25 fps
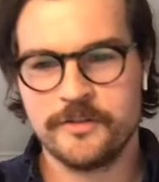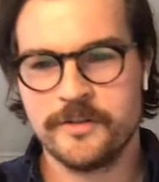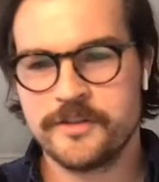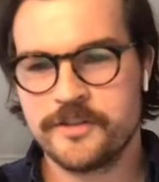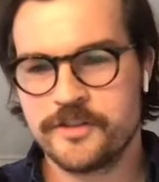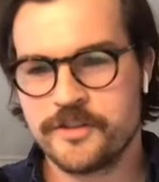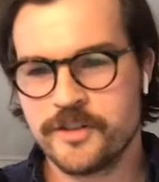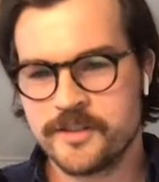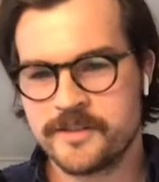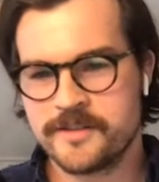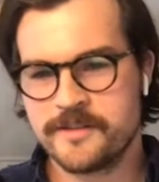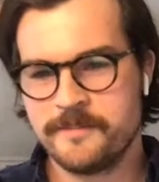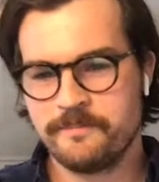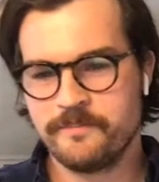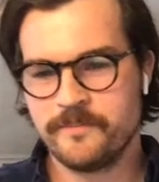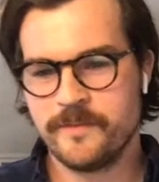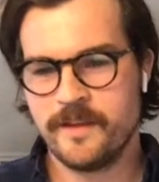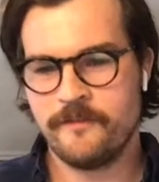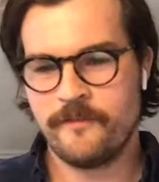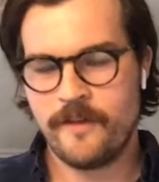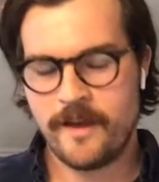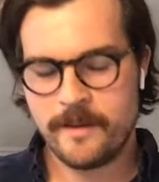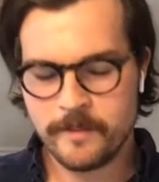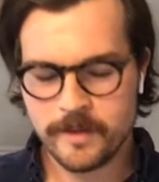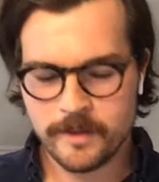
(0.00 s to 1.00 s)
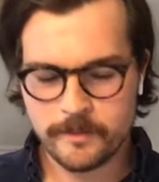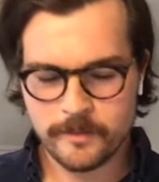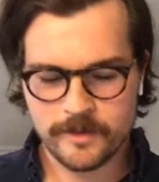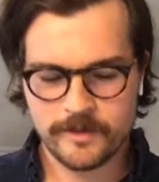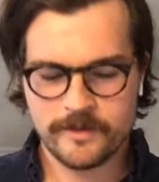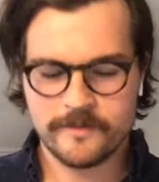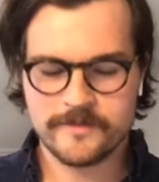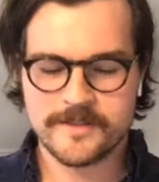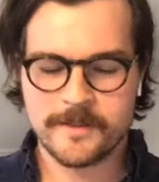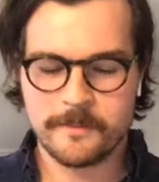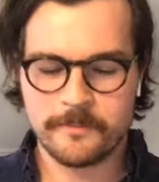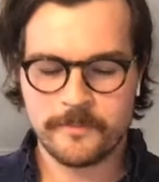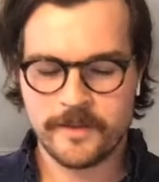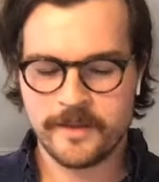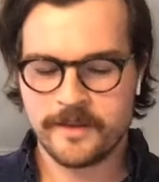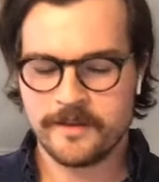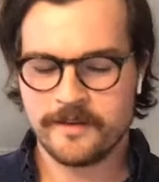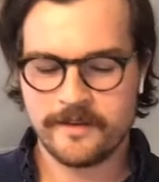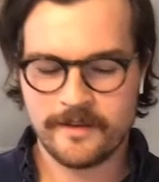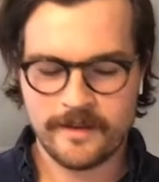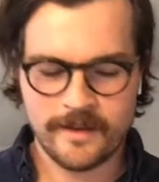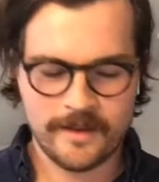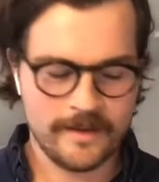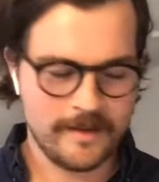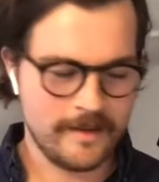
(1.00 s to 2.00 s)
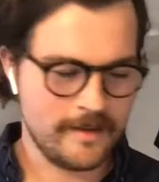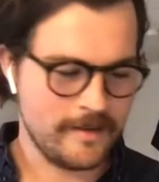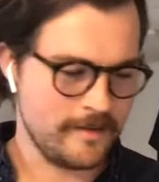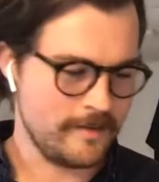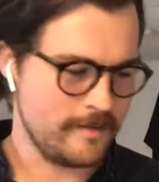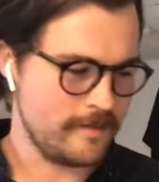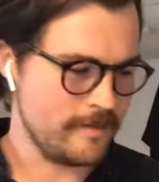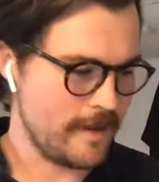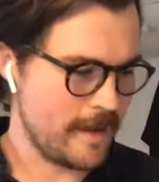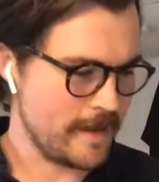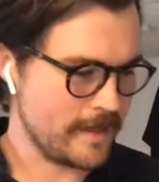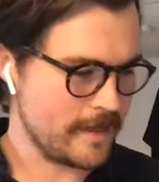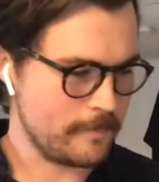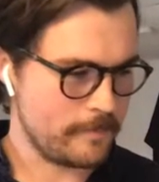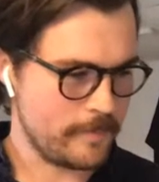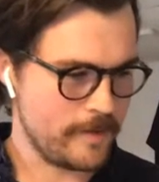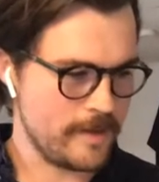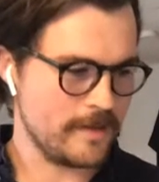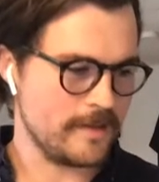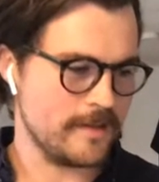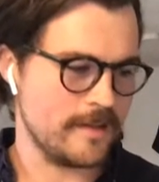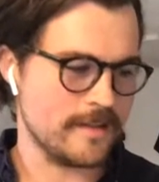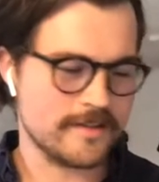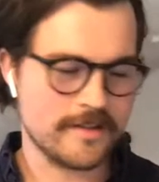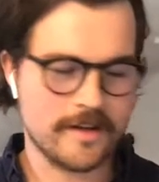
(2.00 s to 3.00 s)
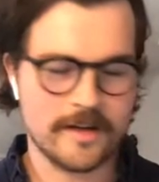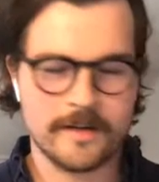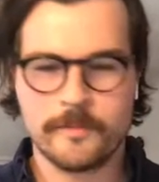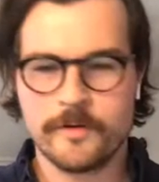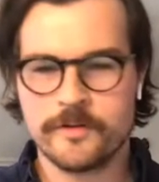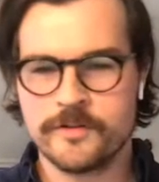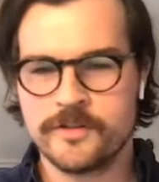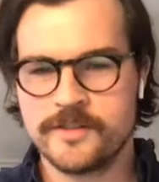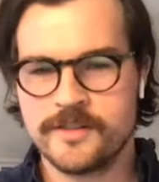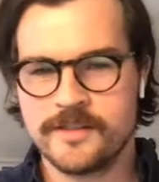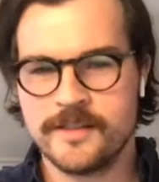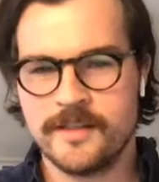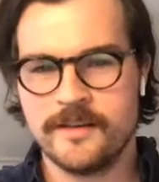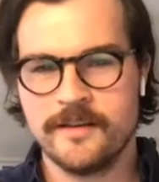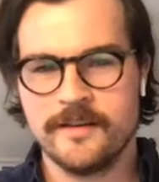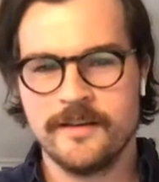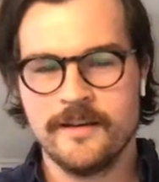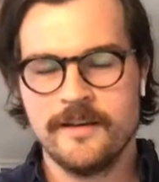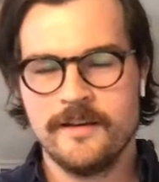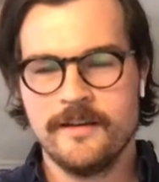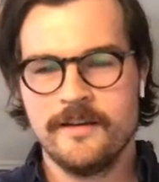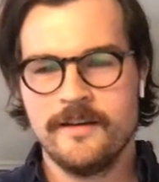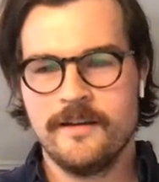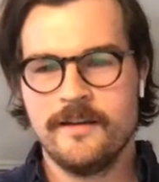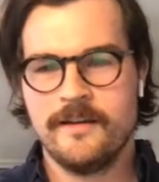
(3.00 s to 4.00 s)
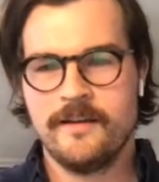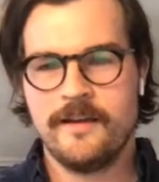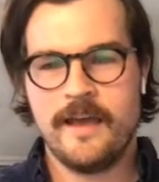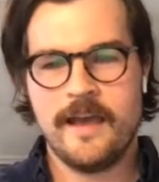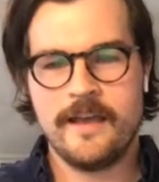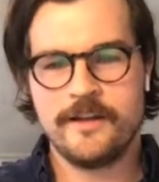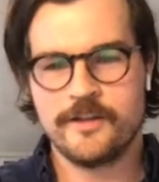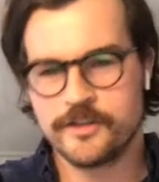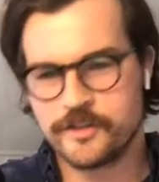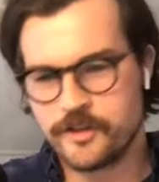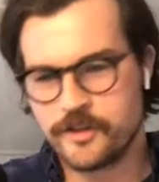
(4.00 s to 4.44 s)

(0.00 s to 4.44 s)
It's just if I'm in the middle of something and I get pinged and it's not an emergency, it just